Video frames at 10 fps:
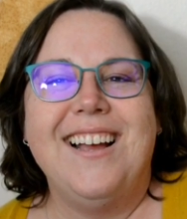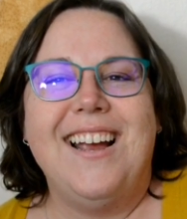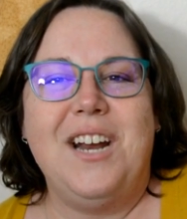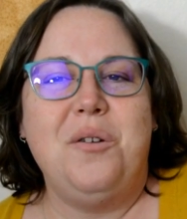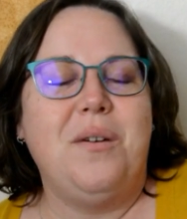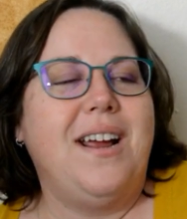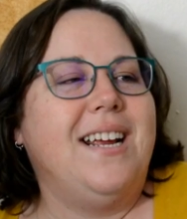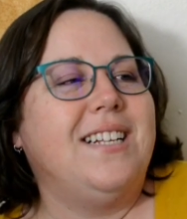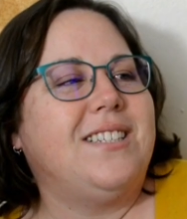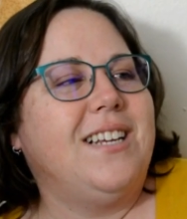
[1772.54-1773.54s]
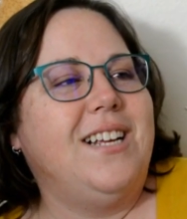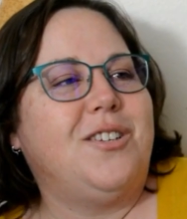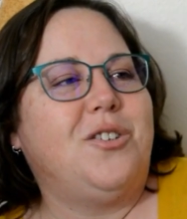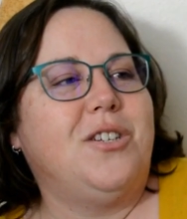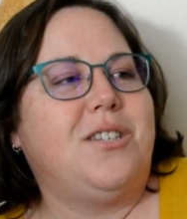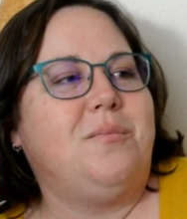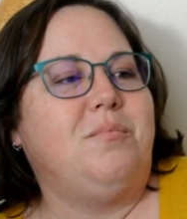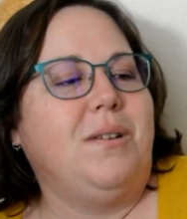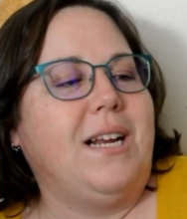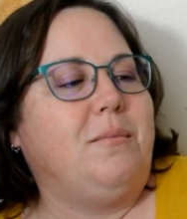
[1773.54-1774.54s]
Anyway, it's just
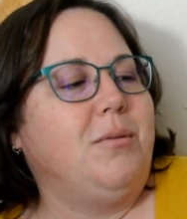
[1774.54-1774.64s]
like